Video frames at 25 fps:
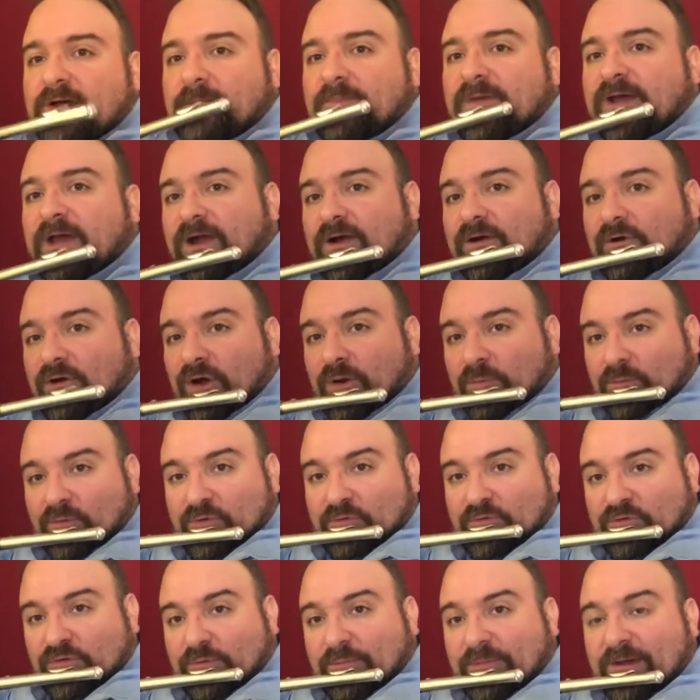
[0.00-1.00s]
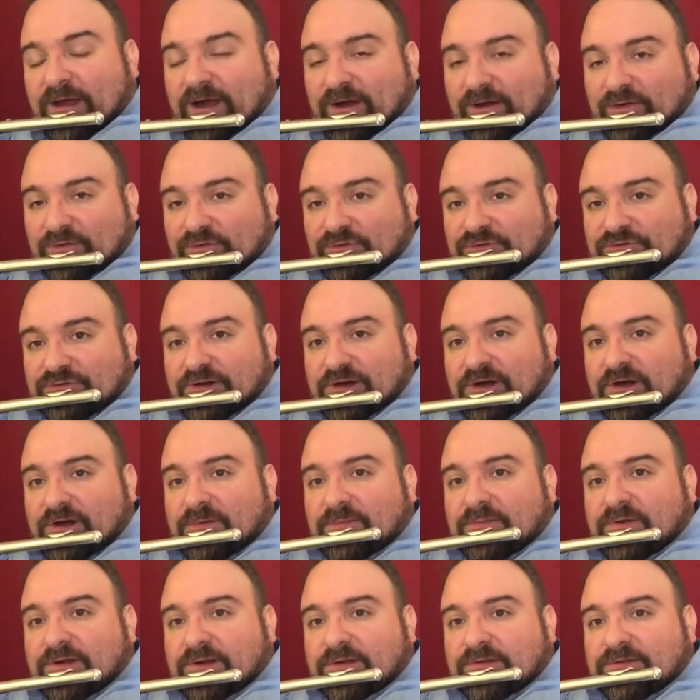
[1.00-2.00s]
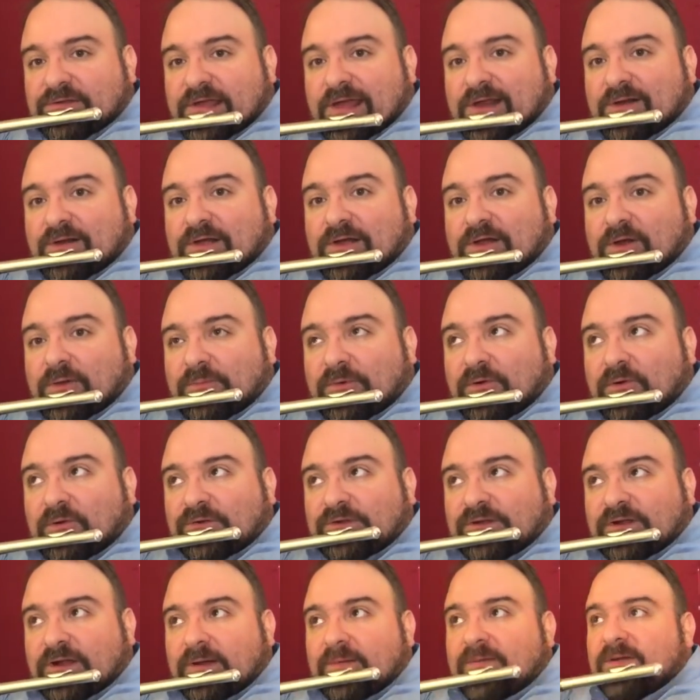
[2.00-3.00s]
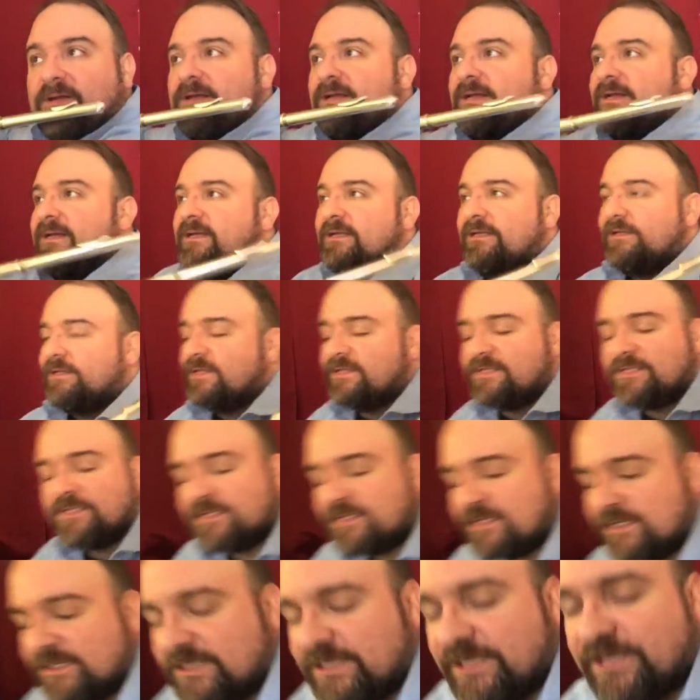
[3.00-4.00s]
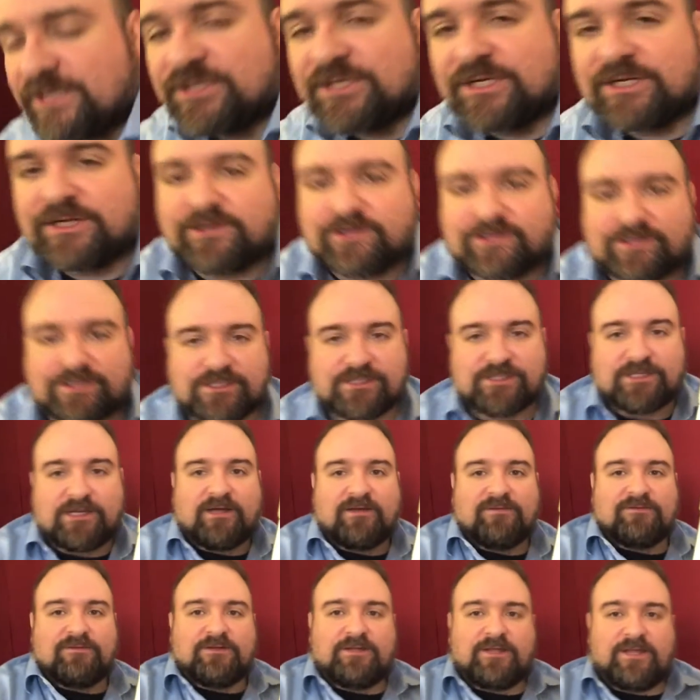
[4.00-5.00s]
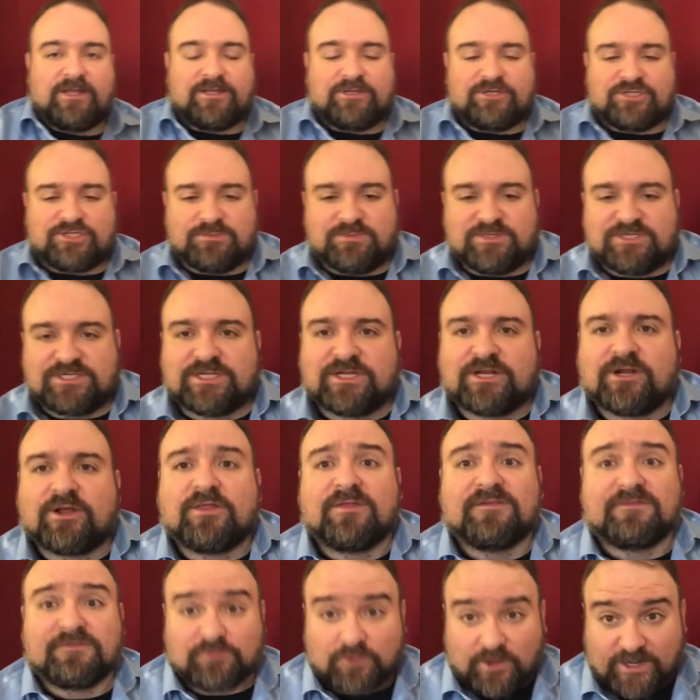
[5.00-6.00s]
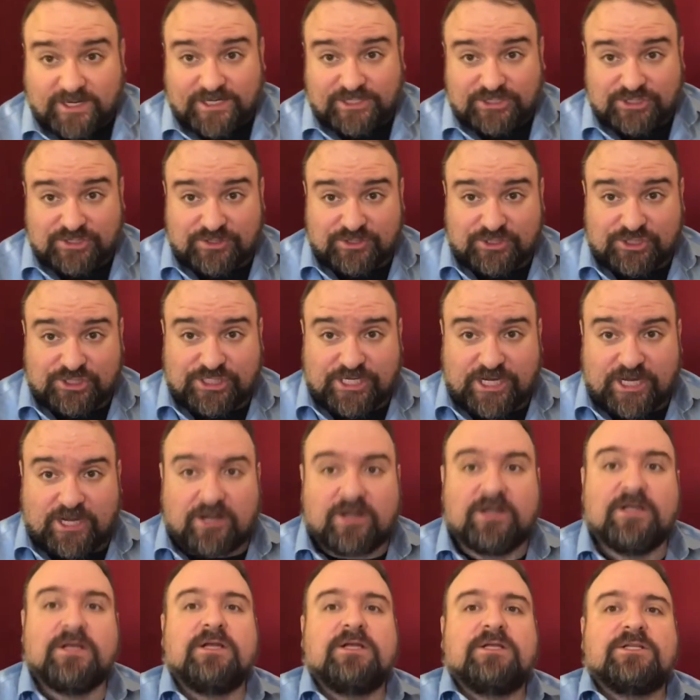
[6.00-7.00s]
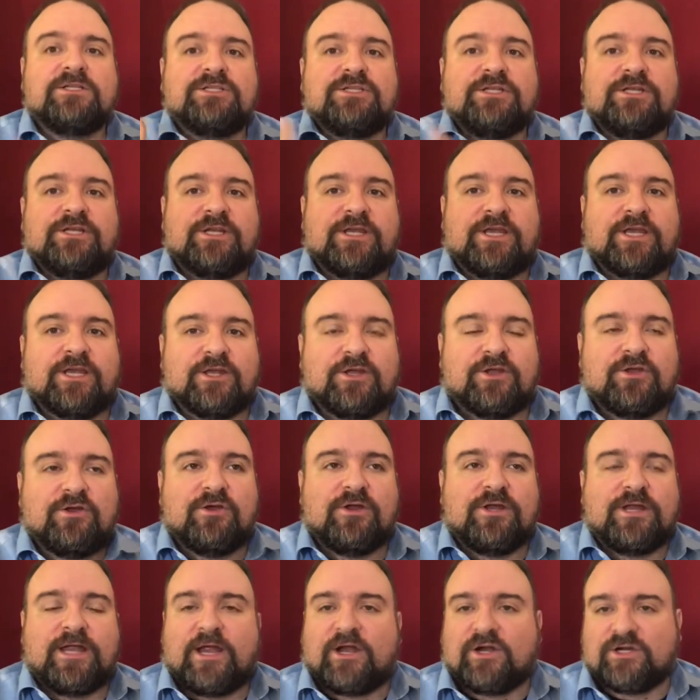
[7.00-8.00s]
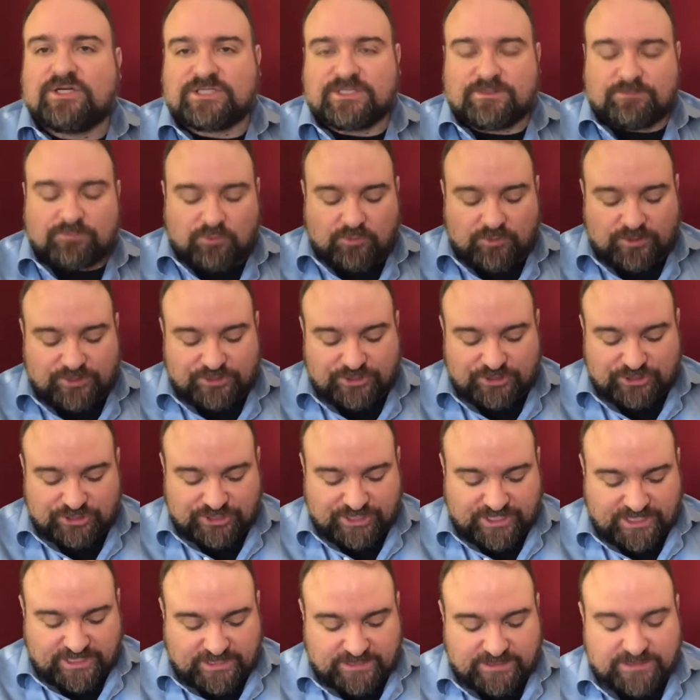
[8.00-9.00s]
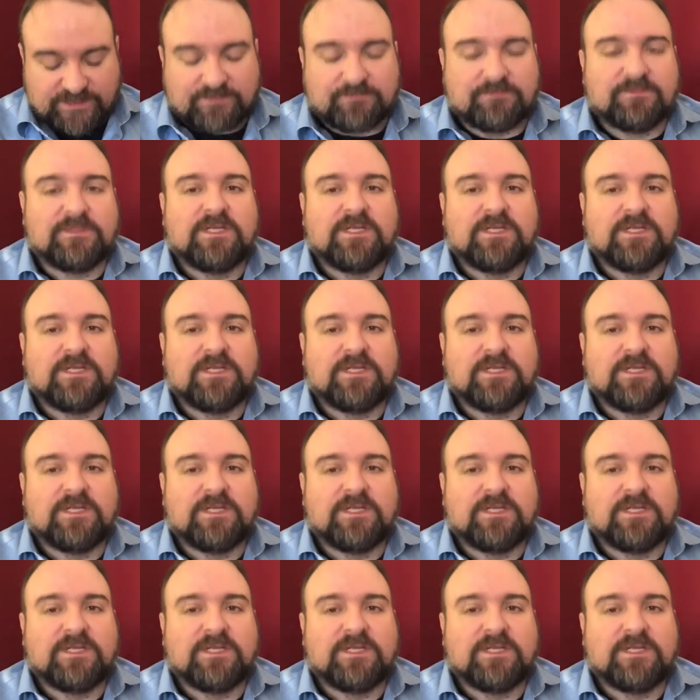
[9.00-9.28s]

back arm over the back of the chair because that'll help hold it up. This isn't teaching good stuff, okay? You should be sitting on the front edge of your chair so you get good air support in your chest,